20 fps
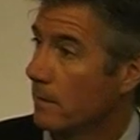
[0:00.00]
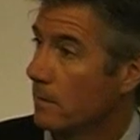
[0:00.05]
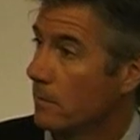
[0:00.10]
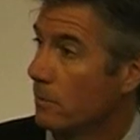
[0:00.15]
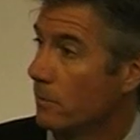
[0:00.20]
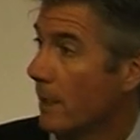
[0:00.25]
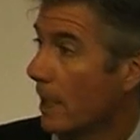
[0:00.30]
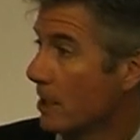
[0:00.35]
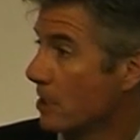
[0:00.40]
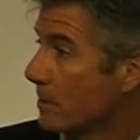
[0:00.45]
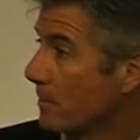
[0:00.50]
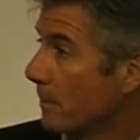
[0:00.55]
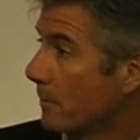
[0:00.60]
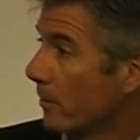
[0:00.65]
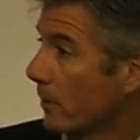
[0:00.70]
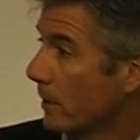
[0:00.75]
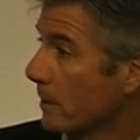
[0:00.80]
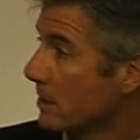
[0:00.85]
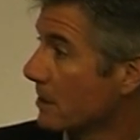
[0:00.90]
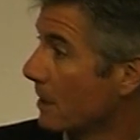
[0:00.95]
do national
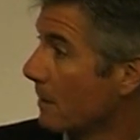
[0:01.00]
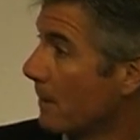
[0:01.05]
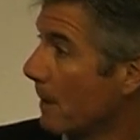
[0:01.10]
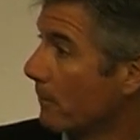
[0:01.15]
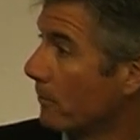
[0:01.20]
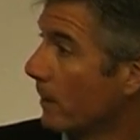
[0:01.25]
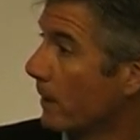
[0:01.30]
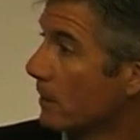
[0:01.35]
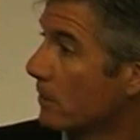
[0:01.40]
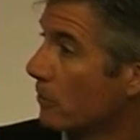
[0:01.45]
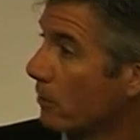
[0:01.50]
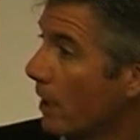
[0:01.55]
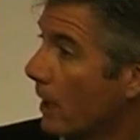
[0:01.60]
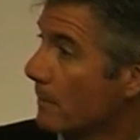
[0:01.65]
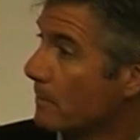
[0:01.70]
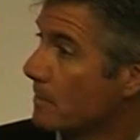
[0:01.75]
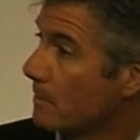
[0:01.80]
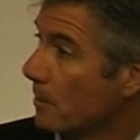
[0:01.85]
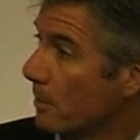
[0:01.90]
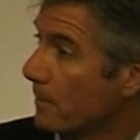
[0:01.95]
memorials commemorate
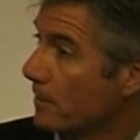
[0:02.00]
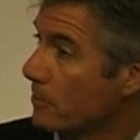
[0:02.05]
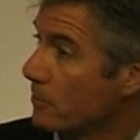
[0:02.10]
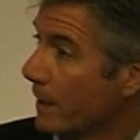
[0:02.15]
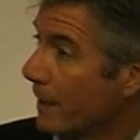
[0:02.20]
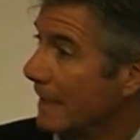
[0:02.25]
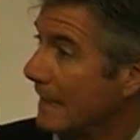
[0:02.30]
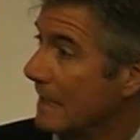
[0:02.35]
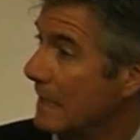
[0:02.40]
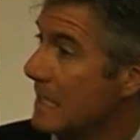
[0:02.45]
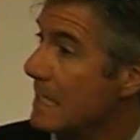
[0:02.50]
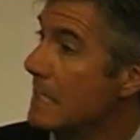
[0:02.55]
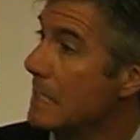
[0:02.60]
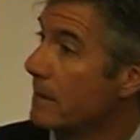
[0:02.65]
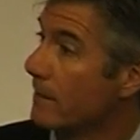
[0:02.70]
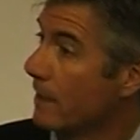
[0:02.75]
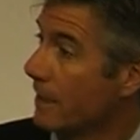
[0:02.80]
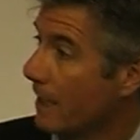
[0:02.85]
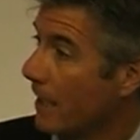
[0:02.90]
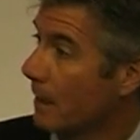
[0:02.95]
crimes perpetrated
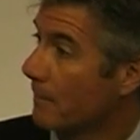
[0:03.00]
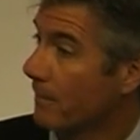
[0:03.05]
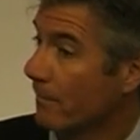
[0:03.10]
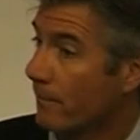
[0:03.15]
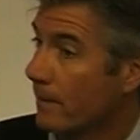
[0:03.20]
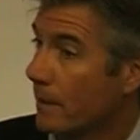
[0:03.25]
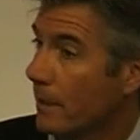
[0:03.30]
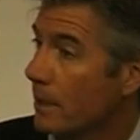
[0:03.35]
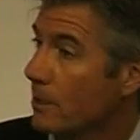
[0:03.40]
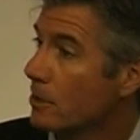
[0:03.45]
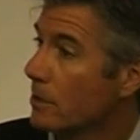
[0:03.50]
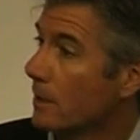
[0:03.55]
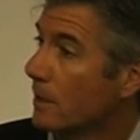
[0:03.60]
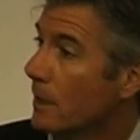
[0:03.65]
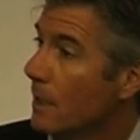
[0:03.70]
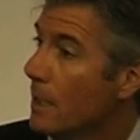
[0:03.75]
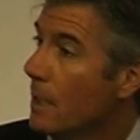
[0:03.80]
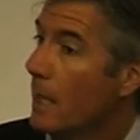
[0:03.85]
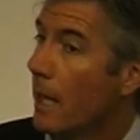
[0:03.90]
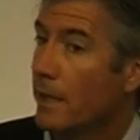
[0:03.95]
in the name of the nation.
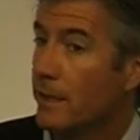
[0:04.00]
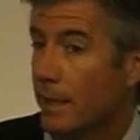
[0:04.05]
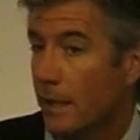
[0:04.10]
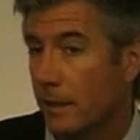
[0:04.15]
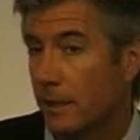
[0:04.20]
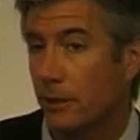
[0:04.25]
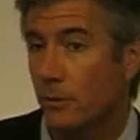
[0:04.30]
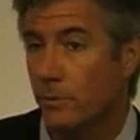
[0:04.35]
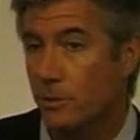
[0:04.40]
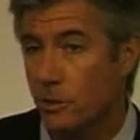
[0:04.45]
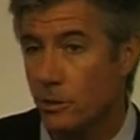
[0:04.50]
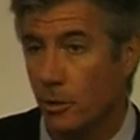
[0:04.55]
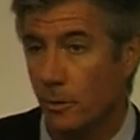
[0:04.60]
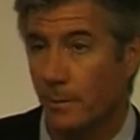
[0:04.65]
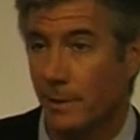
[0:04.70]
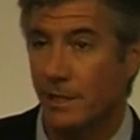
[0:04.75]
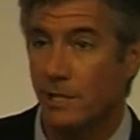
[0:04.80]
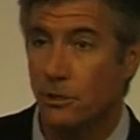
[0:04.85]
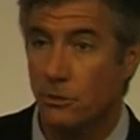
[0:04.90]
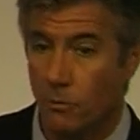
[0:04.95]
And yet here was
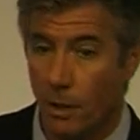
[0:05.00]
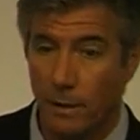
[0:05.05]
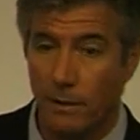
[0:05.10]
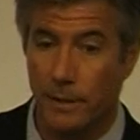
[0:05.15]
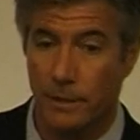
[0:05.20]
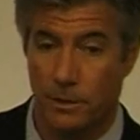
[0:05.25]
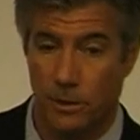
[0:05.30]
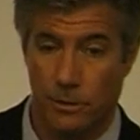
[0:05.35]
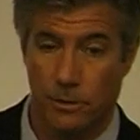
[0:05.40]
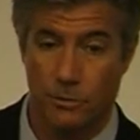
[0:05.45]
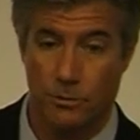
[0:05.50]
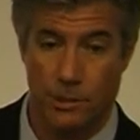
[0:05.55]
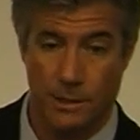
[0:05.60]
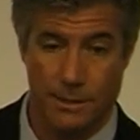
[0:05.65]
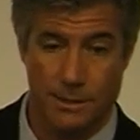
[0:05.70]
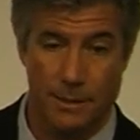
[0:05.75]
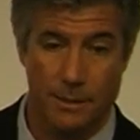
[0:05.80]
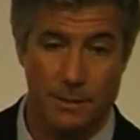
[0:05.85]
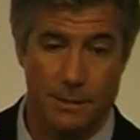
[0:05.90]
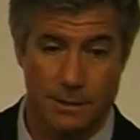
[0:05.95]
Germany struggling to do
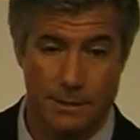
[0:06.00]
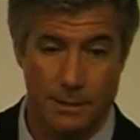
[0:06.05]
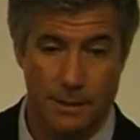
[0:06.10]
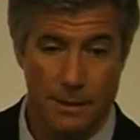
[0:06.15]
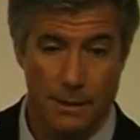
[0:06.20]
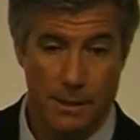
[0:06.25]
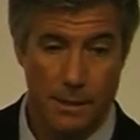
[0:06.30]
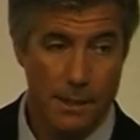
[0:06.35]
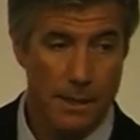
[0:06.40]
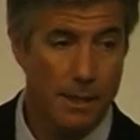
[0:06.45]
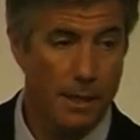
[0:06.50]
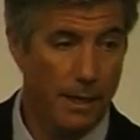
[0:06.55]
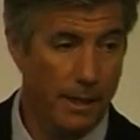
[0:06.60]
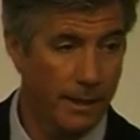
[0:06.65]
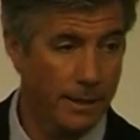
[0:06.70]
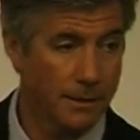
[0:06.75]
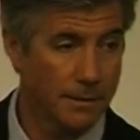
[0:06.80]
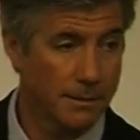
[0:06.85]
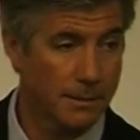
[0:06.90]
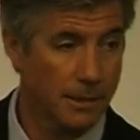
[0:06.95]
just this.
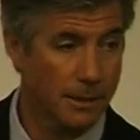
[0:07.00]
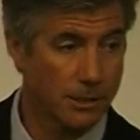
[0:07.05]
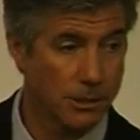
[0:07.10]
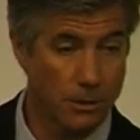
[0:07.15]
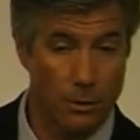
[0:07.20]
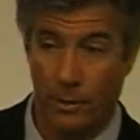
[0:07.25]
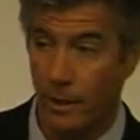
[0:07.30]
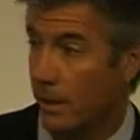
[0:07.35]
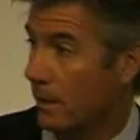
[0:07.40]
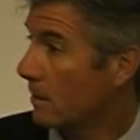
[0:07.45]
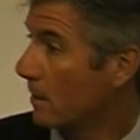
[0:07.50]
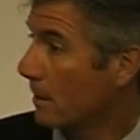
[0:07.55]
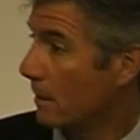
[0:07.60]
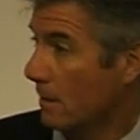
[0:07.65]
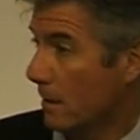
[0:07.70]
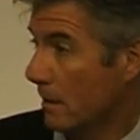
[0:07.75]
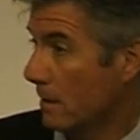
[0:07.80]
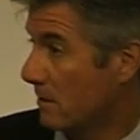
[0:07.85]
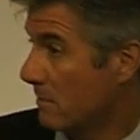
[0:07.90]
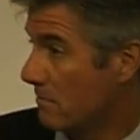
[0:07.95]
And uh, so I,
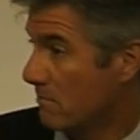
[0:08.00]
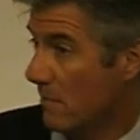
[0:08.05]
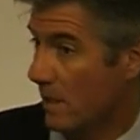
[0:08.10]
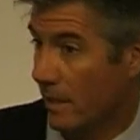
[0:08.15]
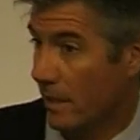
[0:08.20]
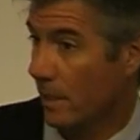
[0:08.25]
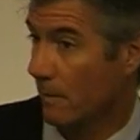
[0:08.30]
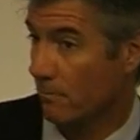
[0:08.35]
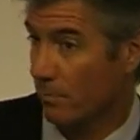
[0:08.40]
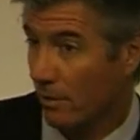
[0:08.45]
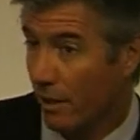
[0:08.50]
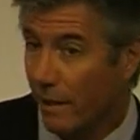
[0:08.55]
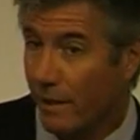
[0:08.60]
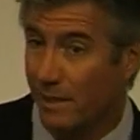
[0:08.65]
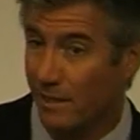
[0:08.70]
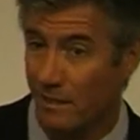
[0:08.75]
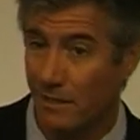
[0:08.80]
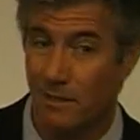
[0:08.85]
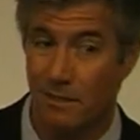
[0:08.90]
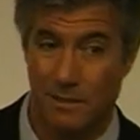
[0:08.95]
I, I
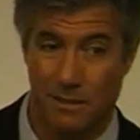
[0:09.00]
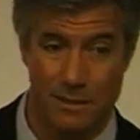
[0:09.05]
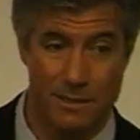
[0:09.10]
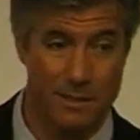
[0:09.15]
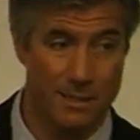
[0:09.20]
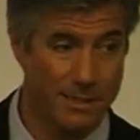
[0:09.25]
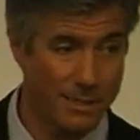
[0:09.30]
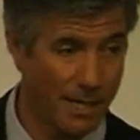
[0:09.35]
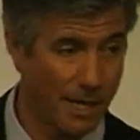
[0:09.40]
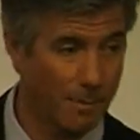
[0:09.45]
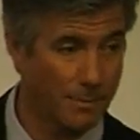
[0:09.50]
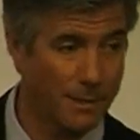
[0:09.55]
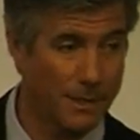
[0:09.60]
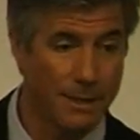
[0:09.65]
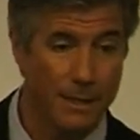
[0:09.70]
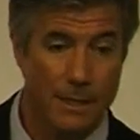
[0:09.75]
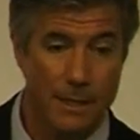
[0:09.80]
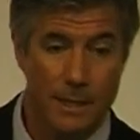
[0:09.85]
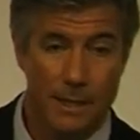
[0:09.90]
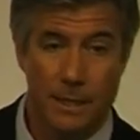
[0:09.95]
applauded the attempt.
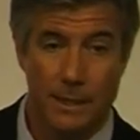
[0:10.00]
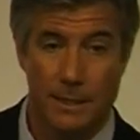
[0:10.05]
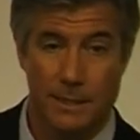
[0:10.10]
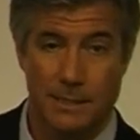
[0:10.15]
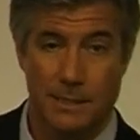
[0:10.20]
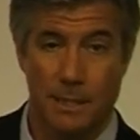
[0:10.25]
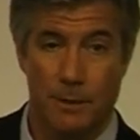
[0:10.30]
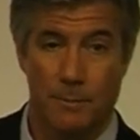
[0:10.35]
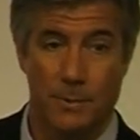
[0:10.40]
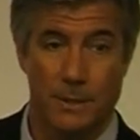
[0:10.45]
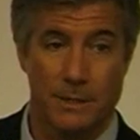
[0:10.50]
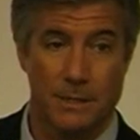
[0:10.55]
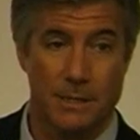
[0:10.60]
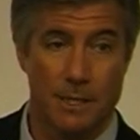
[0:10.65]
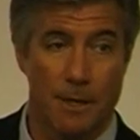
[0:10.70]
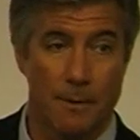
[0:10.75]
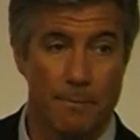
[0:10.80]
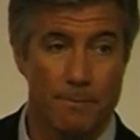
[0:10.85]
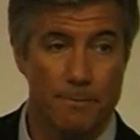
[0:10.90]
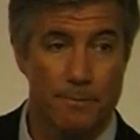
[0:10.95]
And I said, but
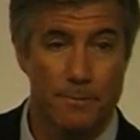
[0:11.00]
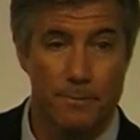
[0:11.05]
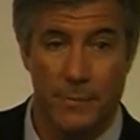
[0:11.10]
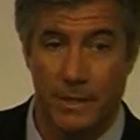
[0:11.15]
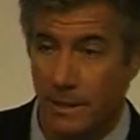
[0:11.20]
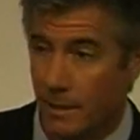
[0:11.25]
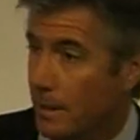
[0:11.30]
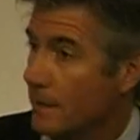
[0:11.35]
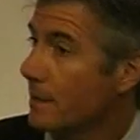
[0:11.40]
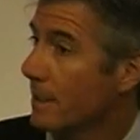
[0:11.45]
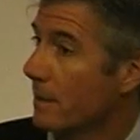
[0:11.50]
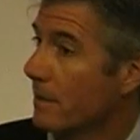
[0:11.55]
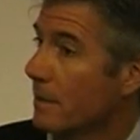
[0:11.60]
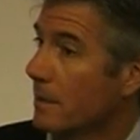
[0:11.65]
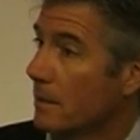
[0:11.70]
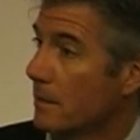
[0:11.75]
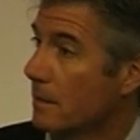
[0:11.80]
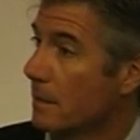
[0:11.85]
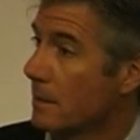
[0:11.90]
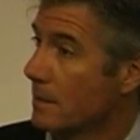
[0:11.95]
um, because I
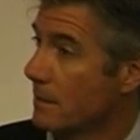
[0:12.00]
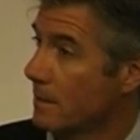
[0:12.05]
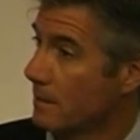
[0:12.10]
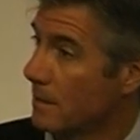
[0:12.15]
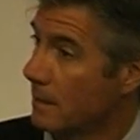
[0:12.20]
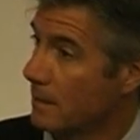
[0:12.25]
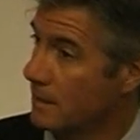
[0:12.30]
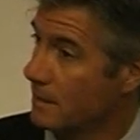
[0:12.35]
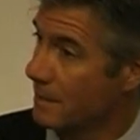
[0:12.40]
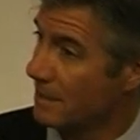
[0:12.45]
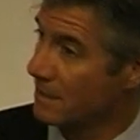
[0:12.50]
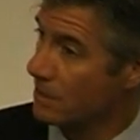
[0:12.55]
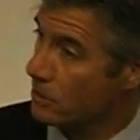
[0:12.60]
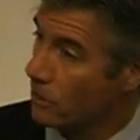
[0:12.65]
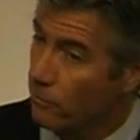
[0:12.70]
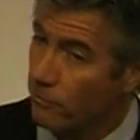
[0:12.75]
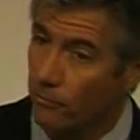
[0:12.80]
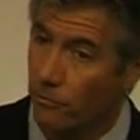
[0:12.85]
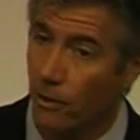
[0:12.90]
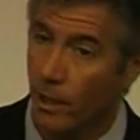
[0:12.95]
think this, this is
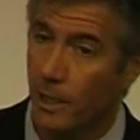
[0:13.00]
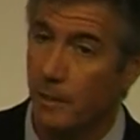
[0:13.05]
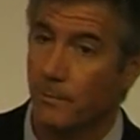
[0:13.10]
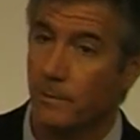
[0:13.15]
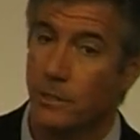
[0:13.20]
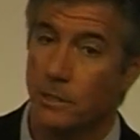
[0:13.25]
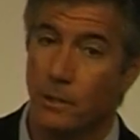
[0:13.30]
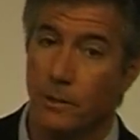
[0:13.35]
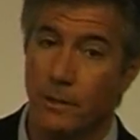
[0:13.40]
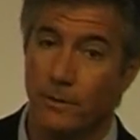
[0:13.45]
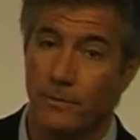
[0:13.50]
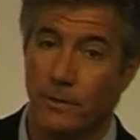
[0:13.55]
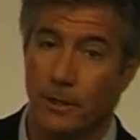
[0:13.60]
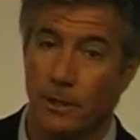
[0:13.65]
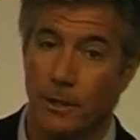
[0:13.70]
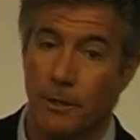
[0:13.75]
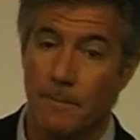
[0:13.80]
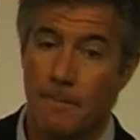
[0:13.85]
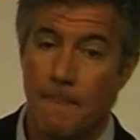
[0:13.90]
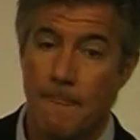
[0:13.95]
so fraught and so
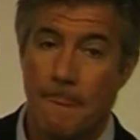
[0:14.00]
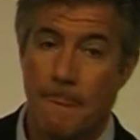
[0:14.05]
difficult,